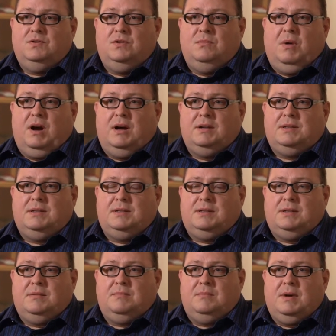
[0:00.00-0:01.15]
Dumont and
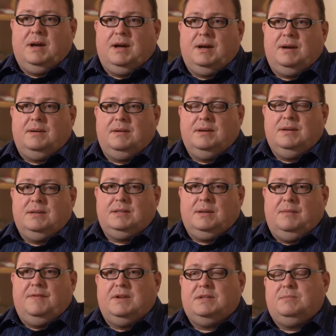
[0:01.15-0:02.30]
some of